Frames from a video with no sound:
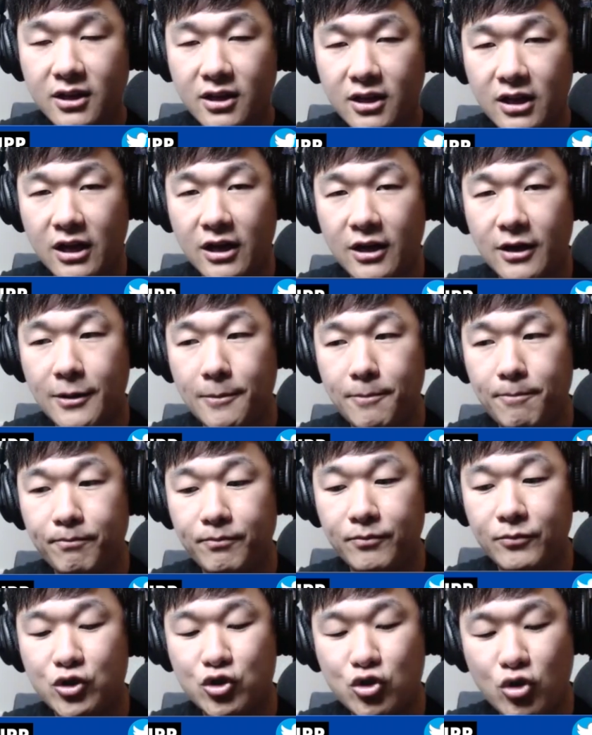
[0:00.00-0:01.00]

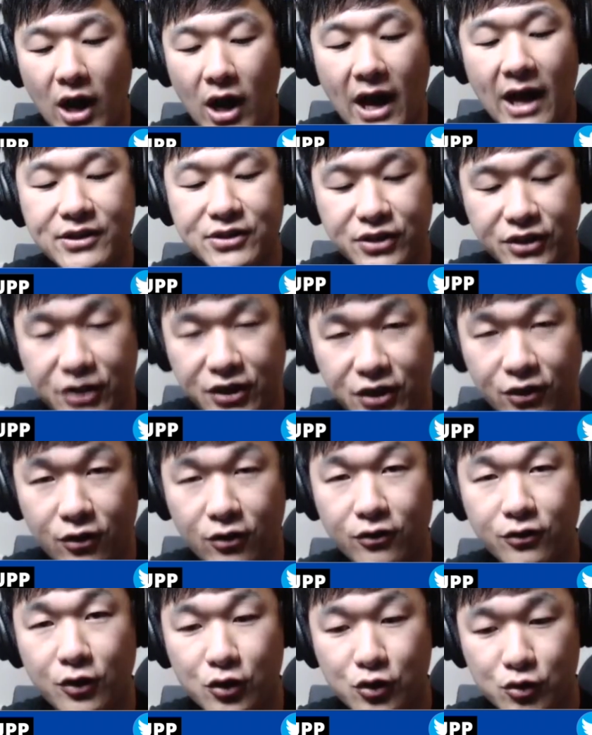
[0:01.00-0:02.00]
Try and secure
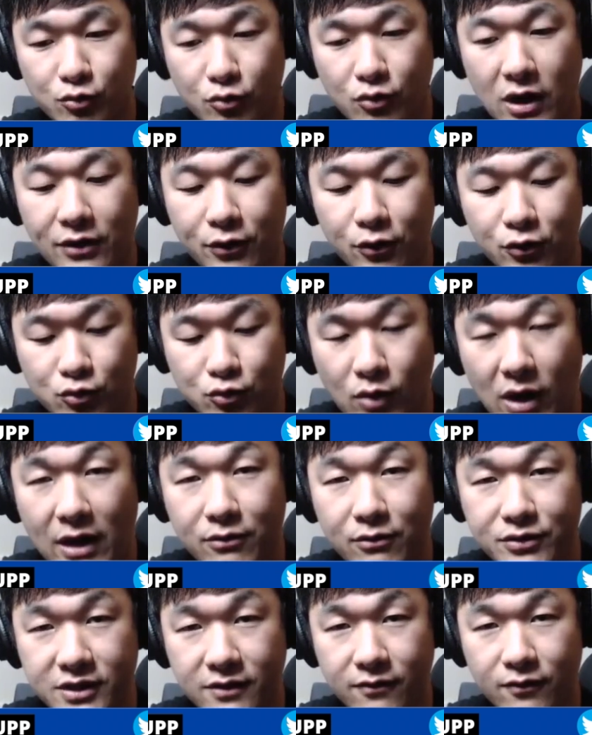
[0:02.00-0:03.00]
those wide
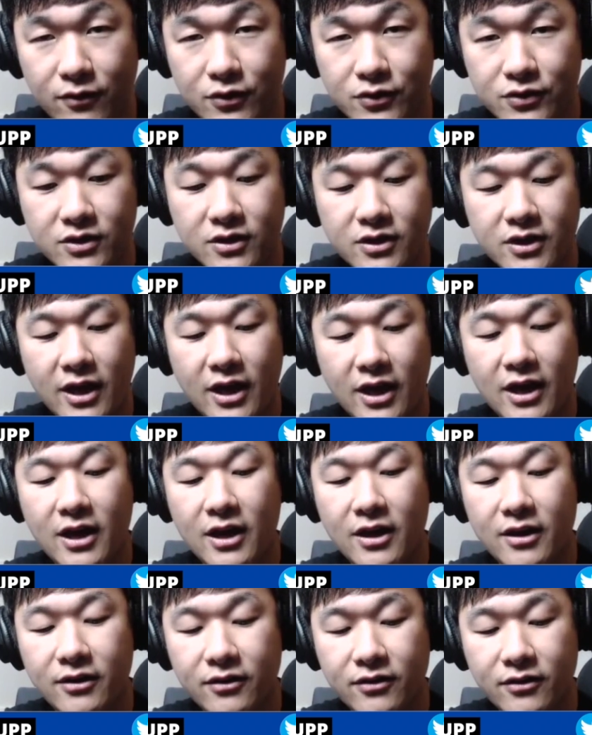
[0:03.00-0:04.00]
receivers
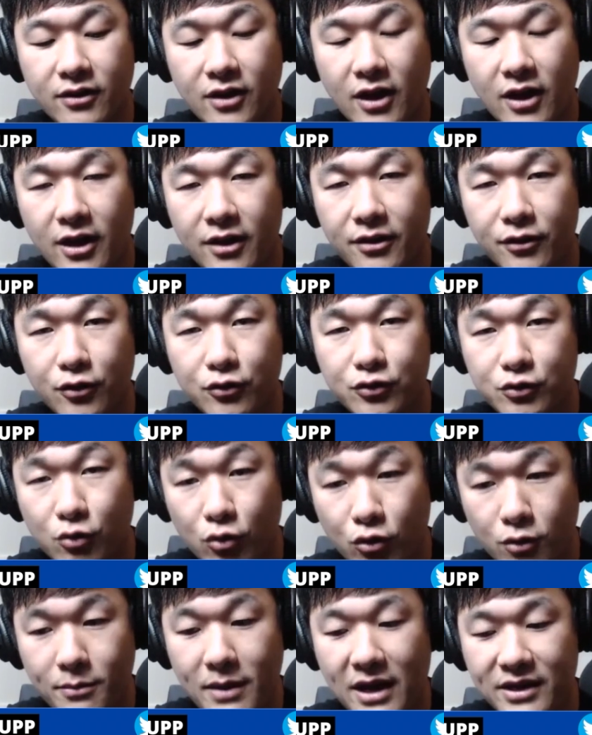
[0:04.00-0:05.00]
and those
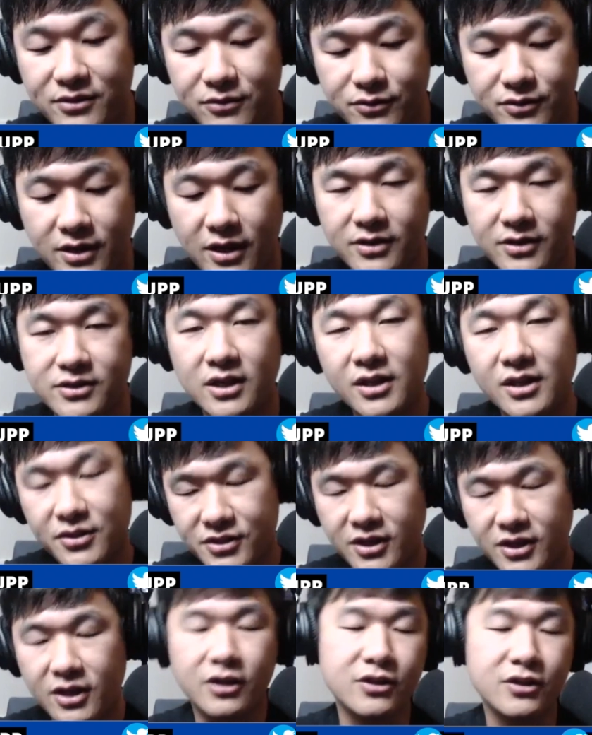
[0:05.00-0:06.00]
quarterbacks and those tight ends, unless you
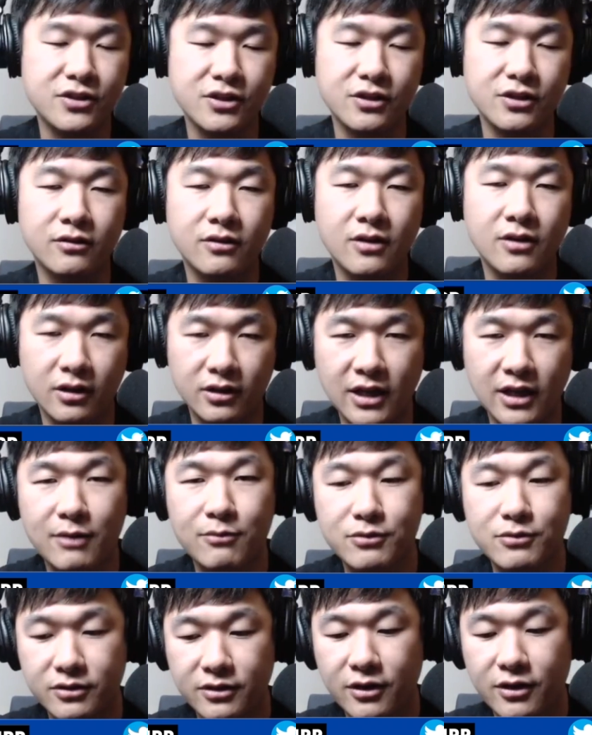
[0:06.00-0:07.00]
get a good deal on Clyde
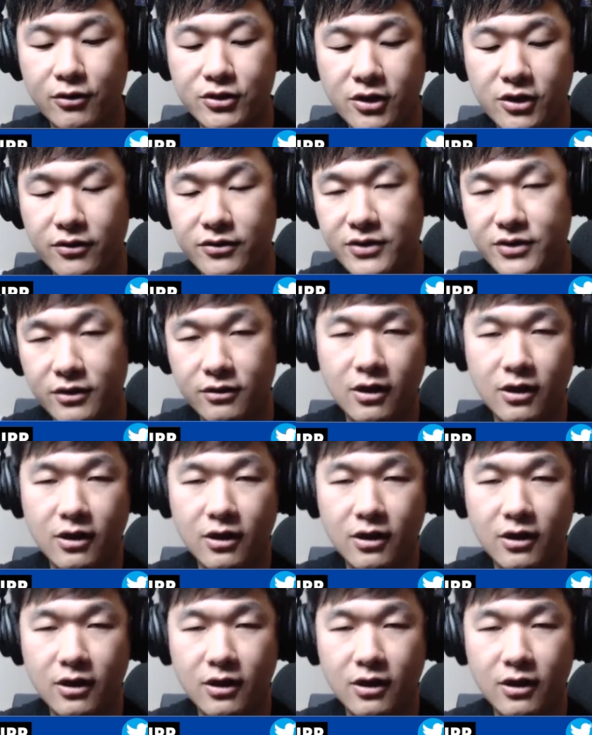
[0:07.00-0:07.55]
Delaire or Jonathan Taylor.